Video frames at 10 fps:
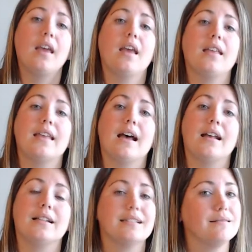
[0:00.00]

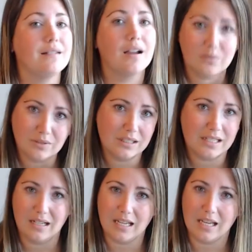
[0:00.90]
that's not really
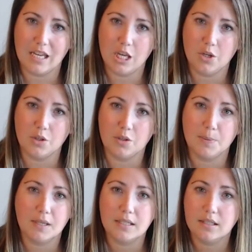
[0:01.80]
going to get used,
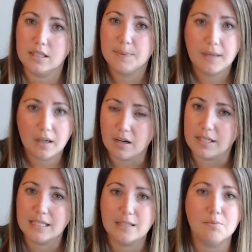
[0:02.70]
because let's be honest,